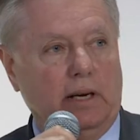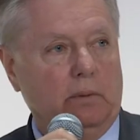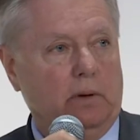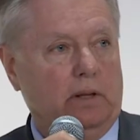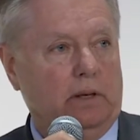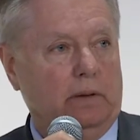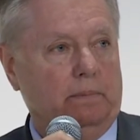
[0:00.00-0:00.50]

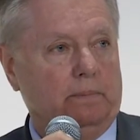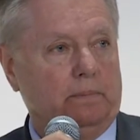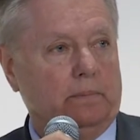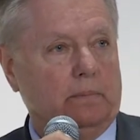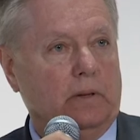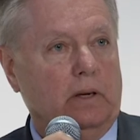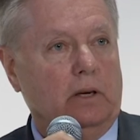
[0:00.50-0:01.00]
with it.
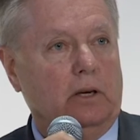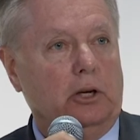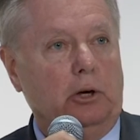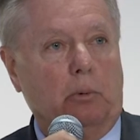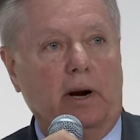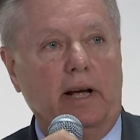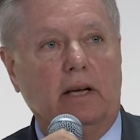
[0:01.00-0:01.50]

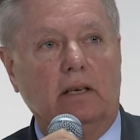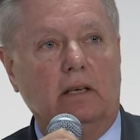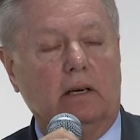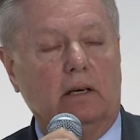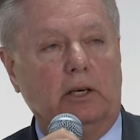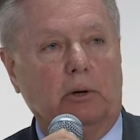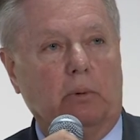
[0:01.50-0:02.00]
You
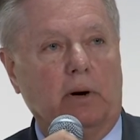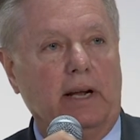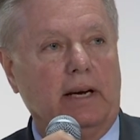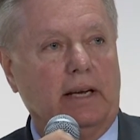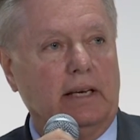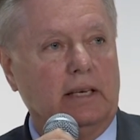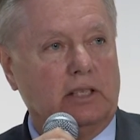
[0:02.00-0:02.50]
ran
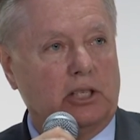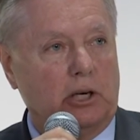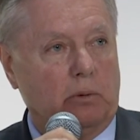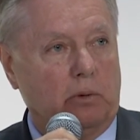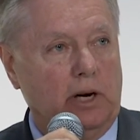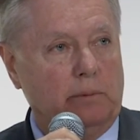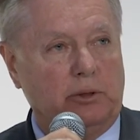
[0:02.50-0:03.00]
against
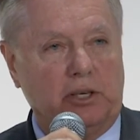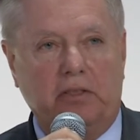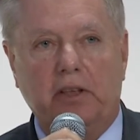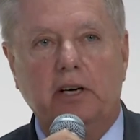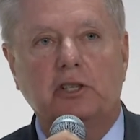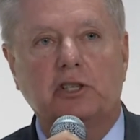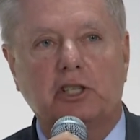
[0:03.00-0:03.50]
corruption.
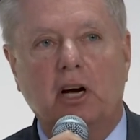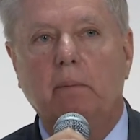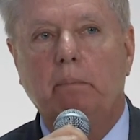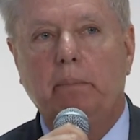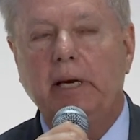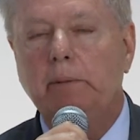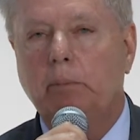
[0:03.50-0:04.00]
There's some
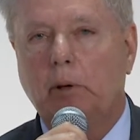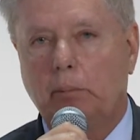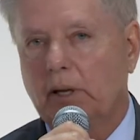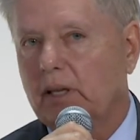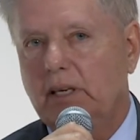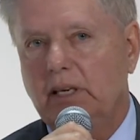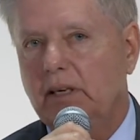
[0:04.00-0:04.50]
people
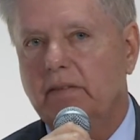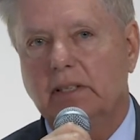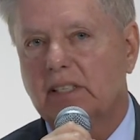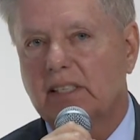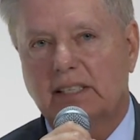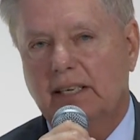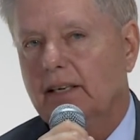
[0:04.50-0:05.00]
believe, and
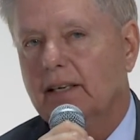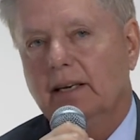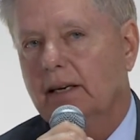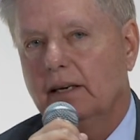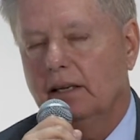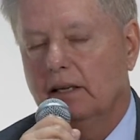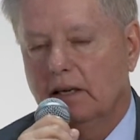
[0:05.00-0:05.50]

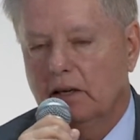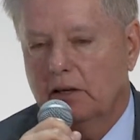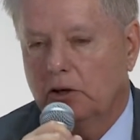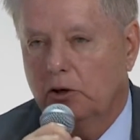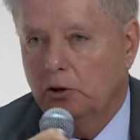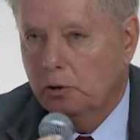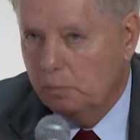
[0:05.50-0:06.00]
CNN and other
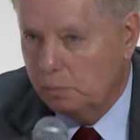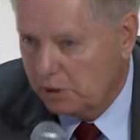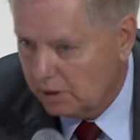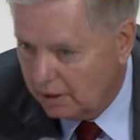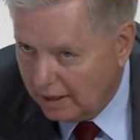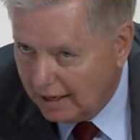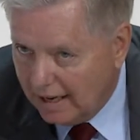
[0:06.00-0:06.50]
groups
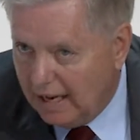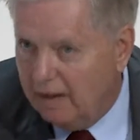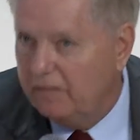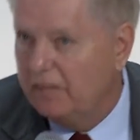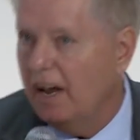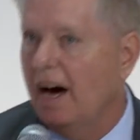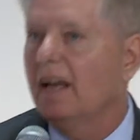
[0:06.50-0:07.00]

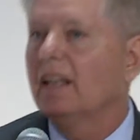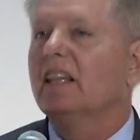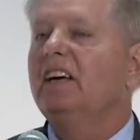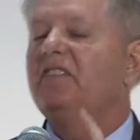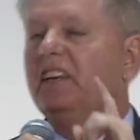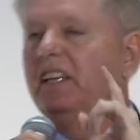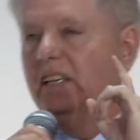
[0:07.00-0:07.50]
have not
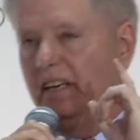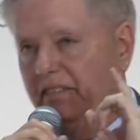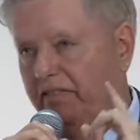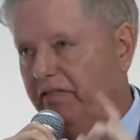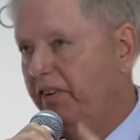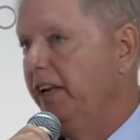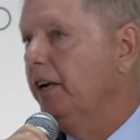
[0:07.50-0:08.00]
lifted a
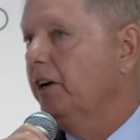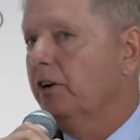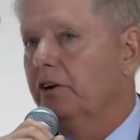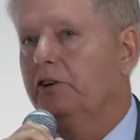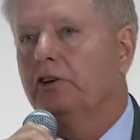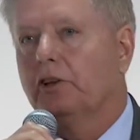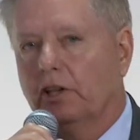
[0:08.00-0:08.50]

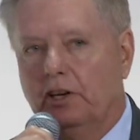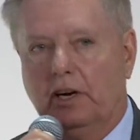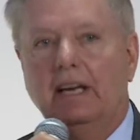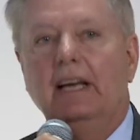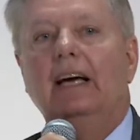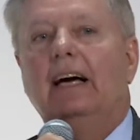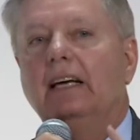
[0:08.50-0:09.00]
finger to look.
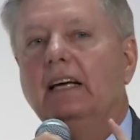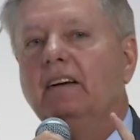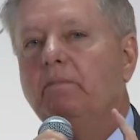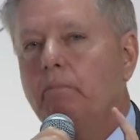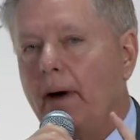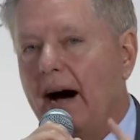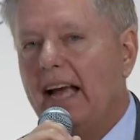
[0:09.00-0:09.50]

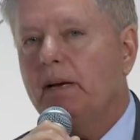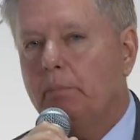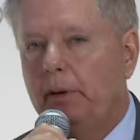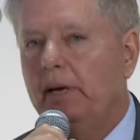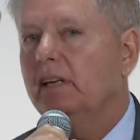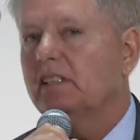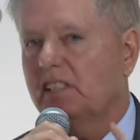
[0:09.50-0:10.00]
if Mike
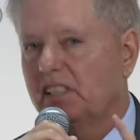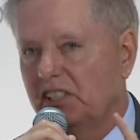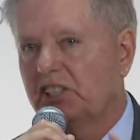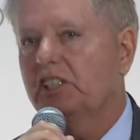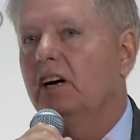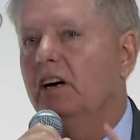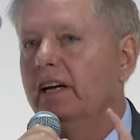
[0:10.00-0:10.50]
Pence's
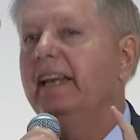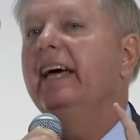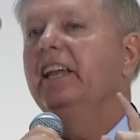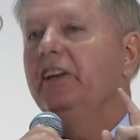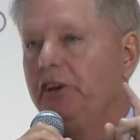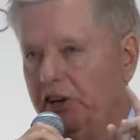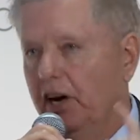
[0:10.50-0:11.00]
son
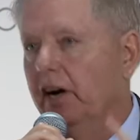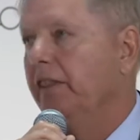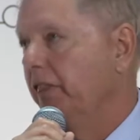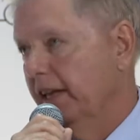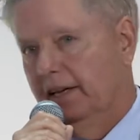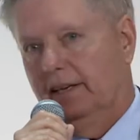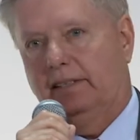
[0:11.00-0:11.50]
had done
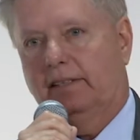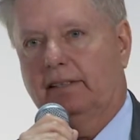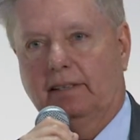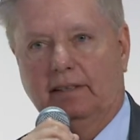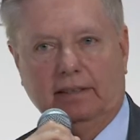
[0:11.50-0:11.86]
this,